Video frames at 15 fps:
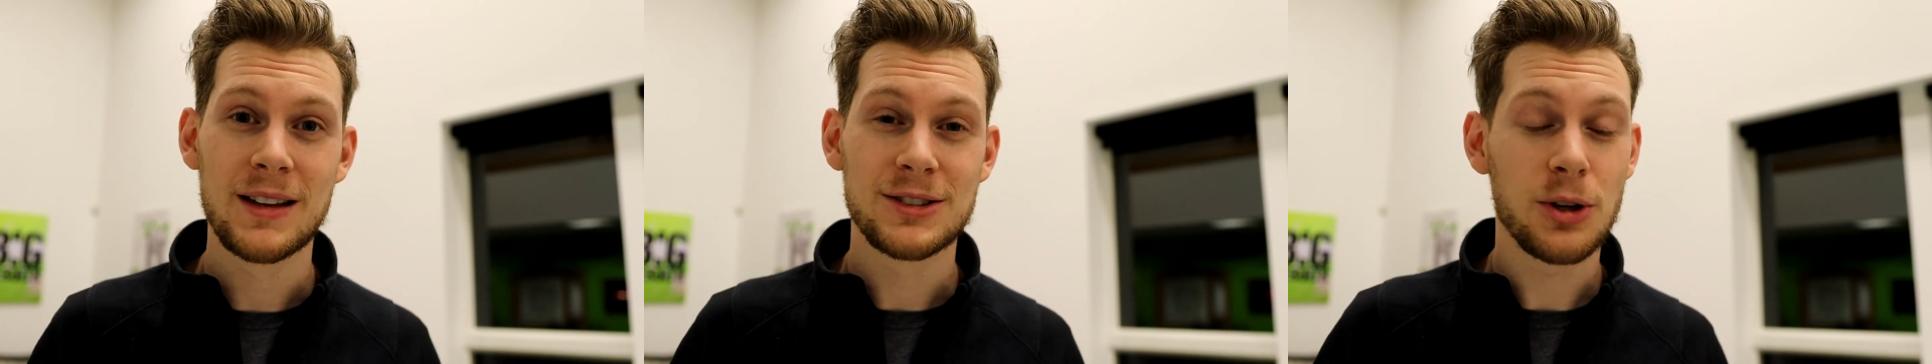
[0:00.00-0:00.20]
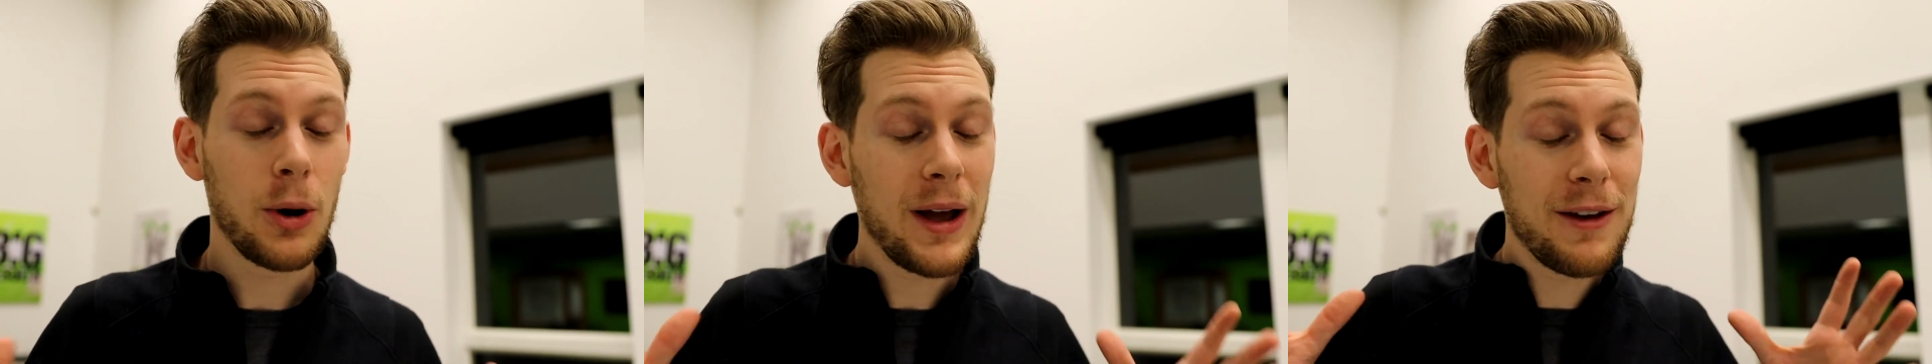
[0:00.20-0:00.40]

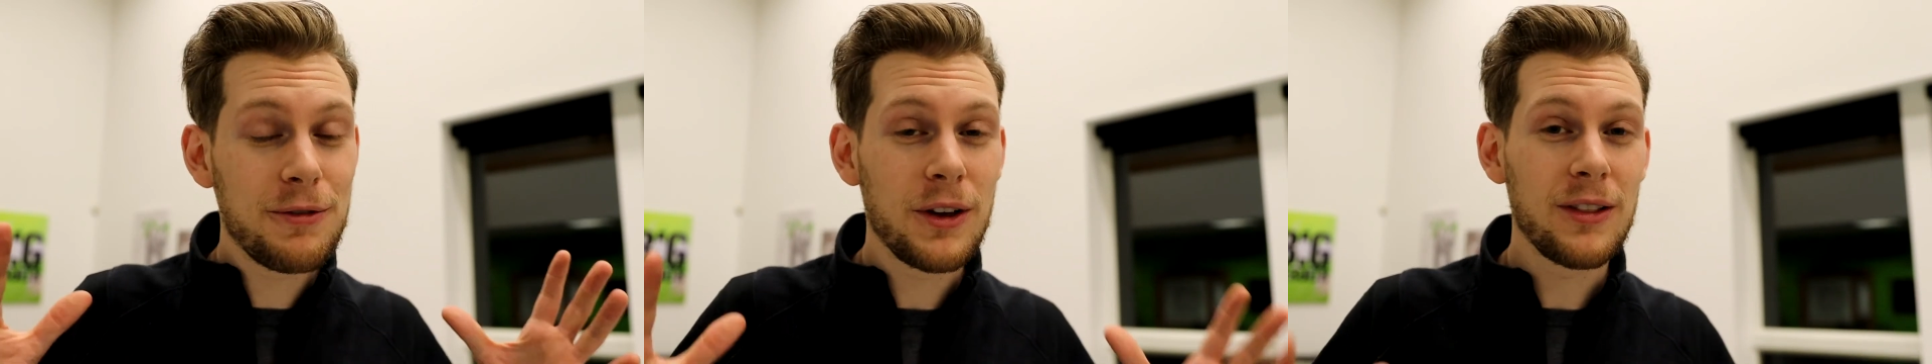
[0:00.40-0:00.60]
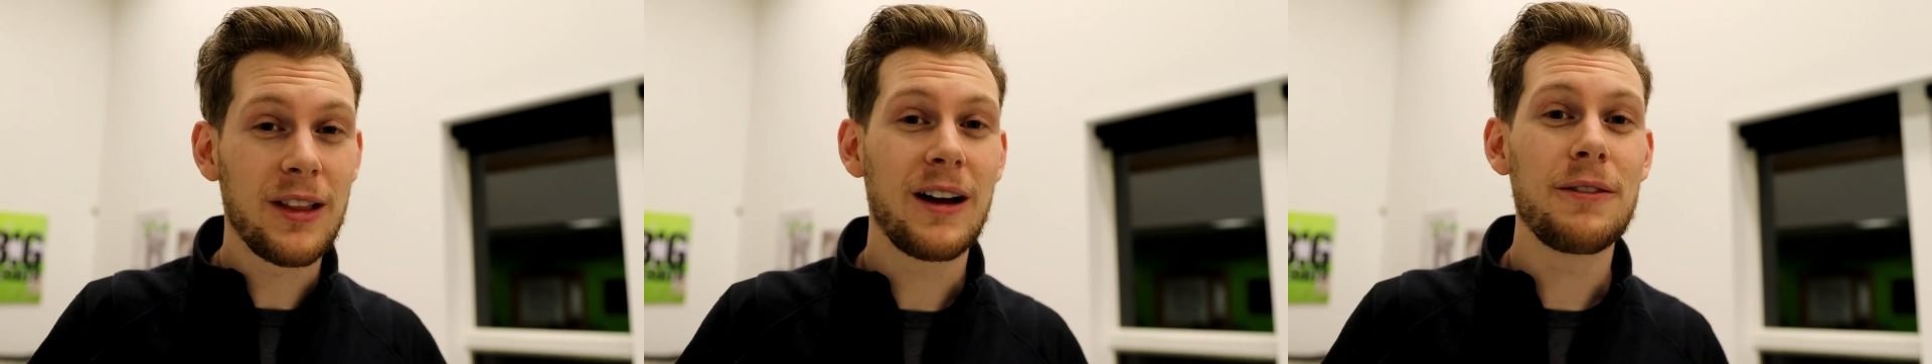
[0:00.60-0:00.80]
So
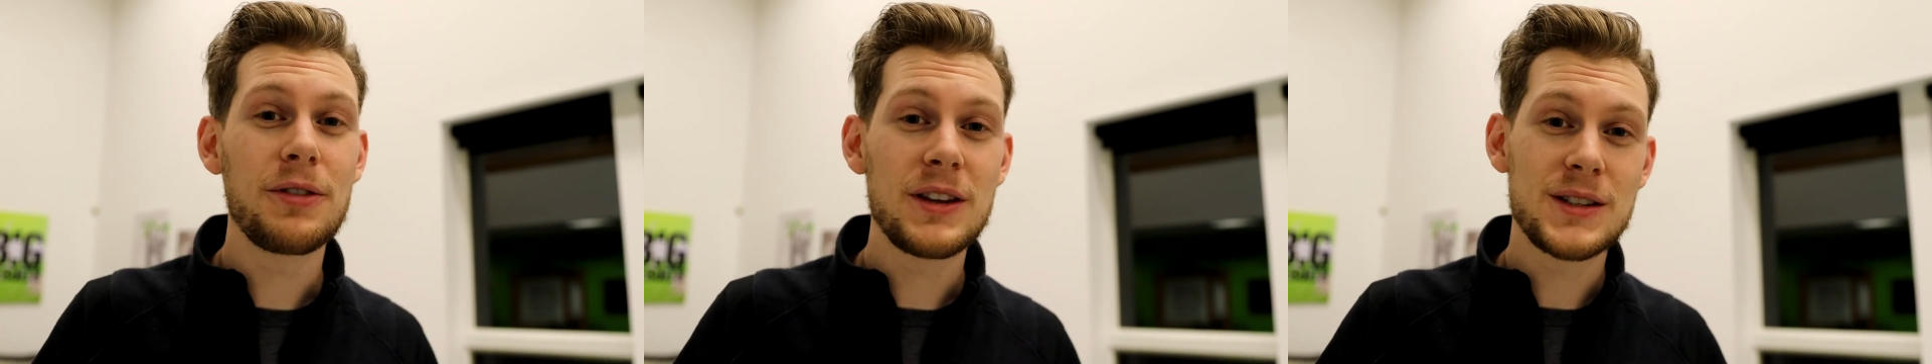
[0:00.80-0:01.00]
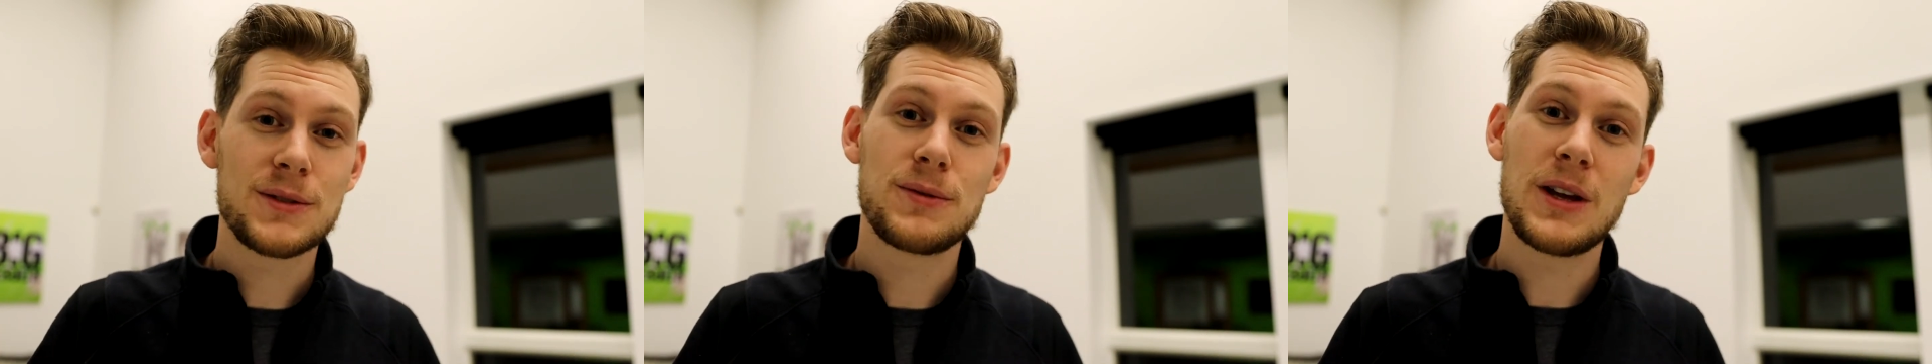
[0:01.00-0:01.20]
if you love
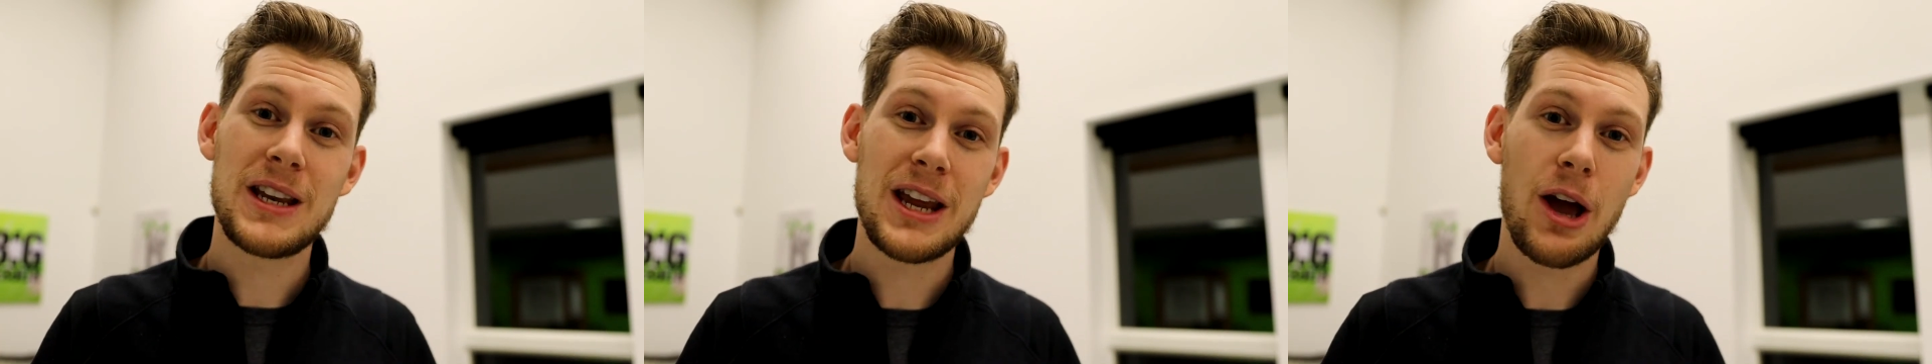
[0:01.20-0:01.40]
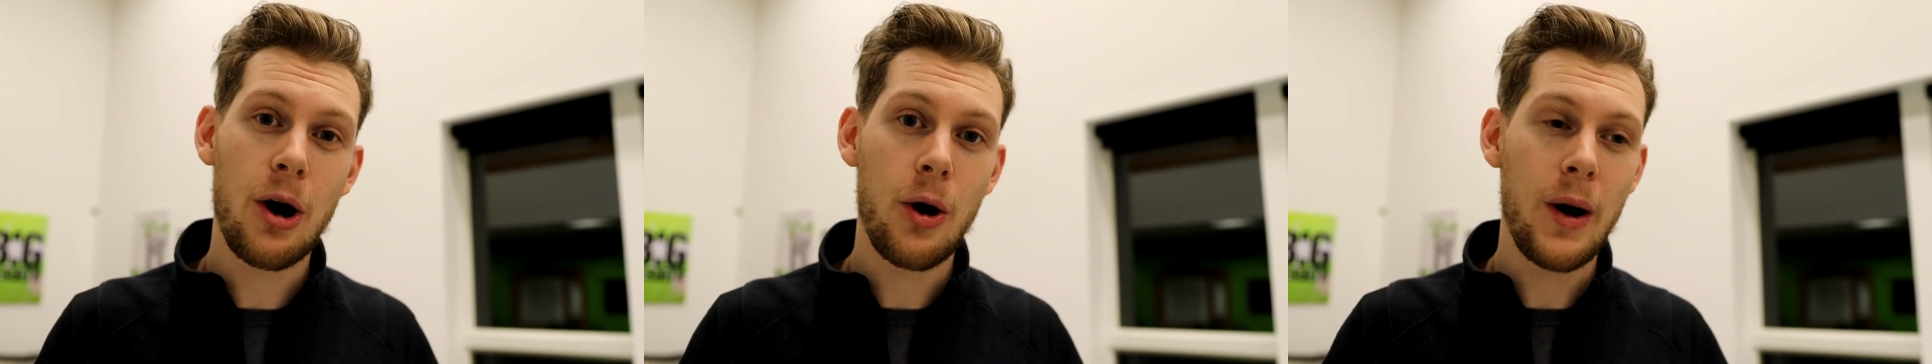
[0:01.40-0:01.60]
this
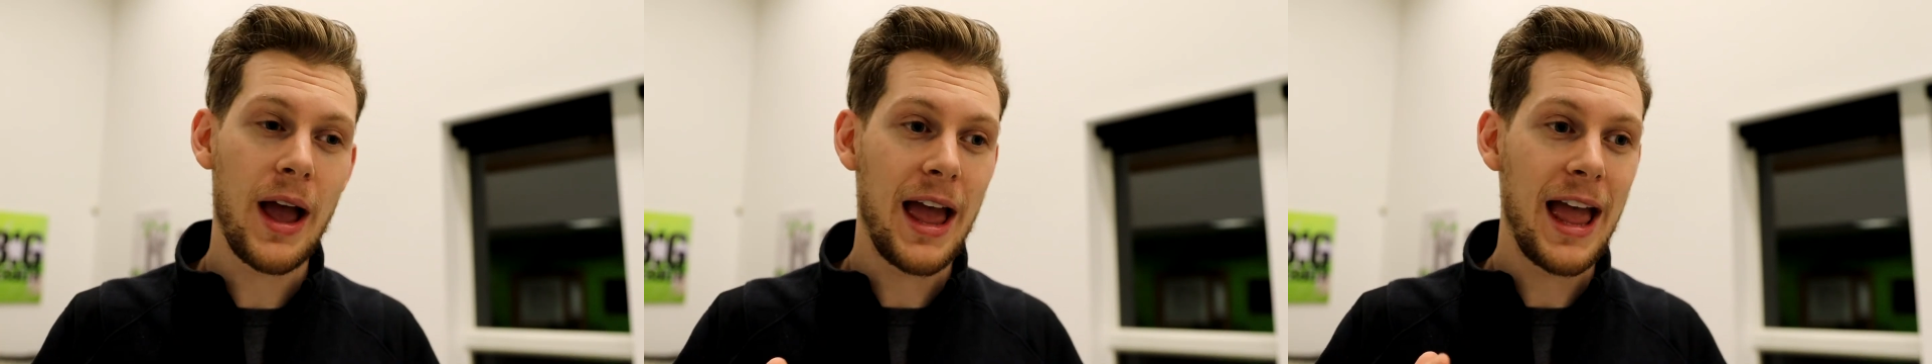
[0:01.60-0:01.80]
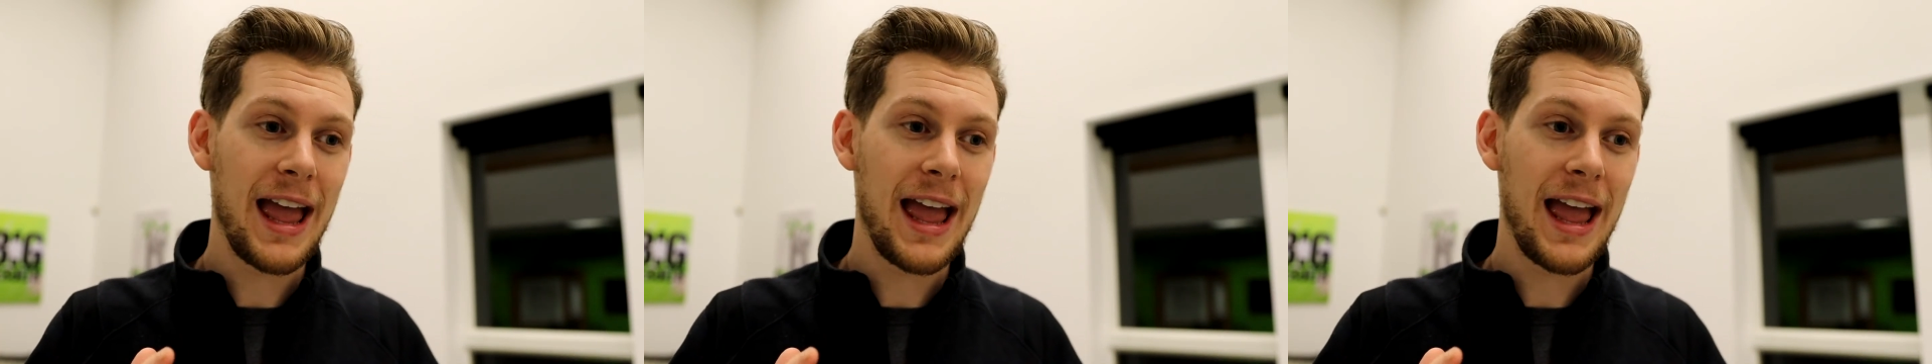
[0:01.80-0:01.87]
video